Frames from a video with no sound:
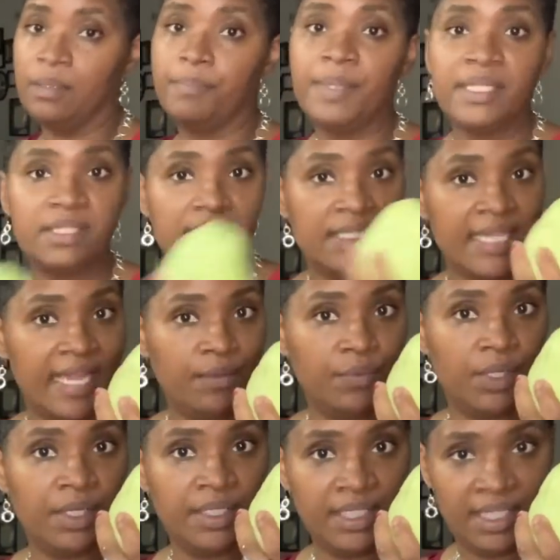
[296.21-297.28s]
But today, we're
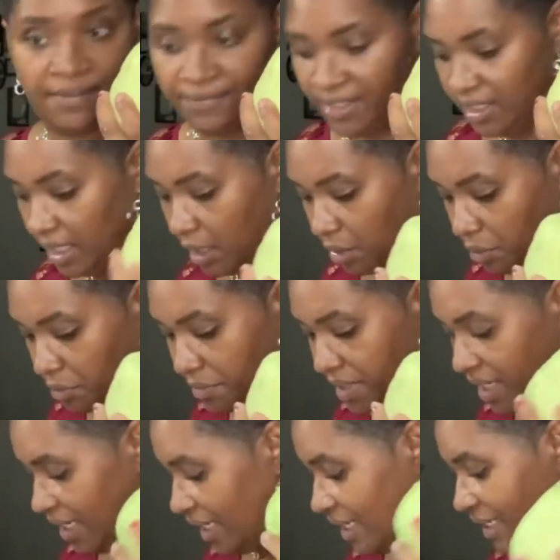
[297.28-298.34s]
going to give it a go.
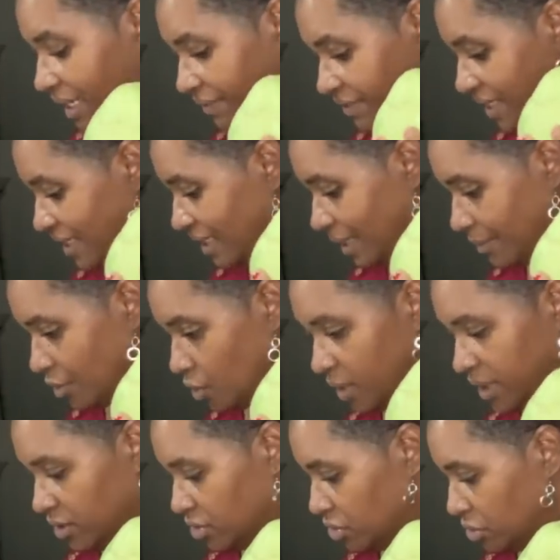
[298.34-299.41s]
And I think I'm
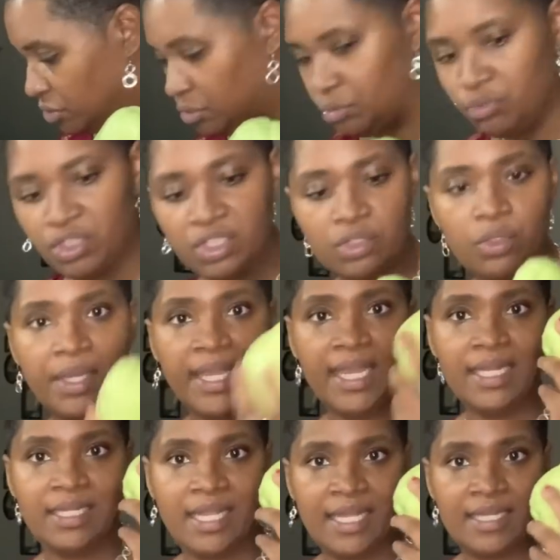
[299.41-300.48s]
going to just go
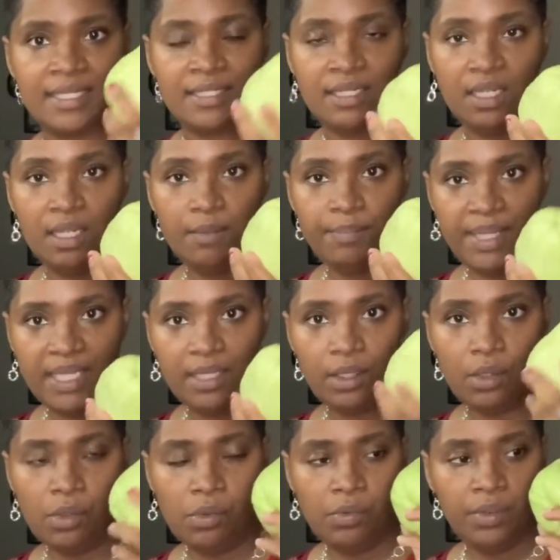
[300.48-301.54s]
ahead and
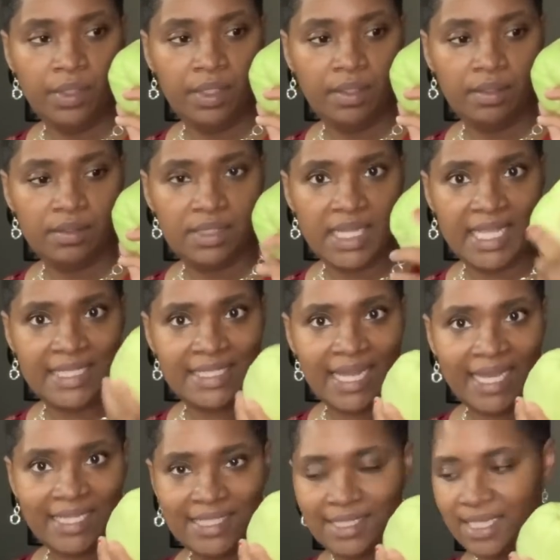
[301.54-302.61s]
peel and
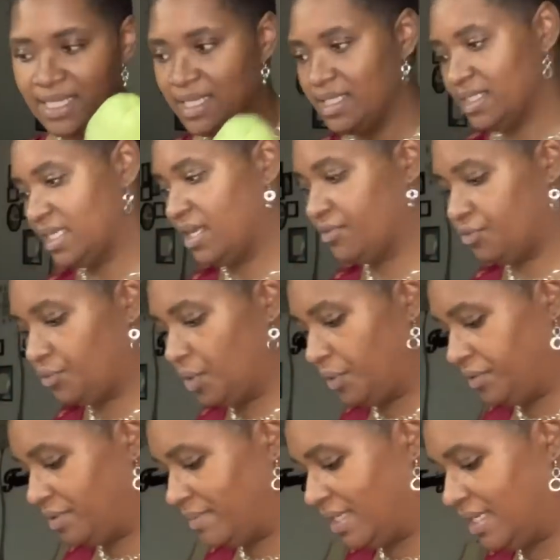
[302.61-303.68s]
dice these and throw
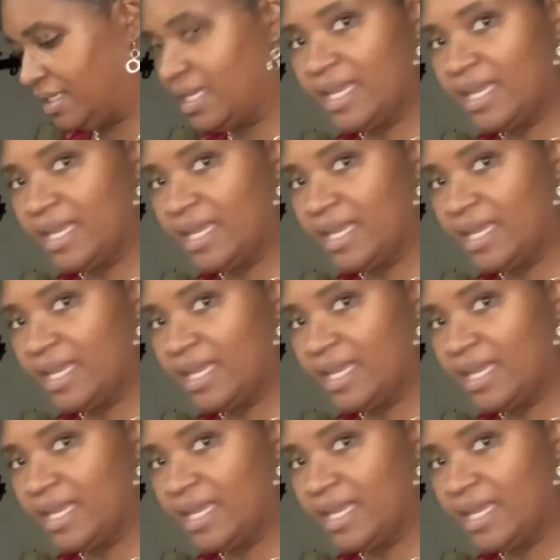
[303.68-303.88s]
them in.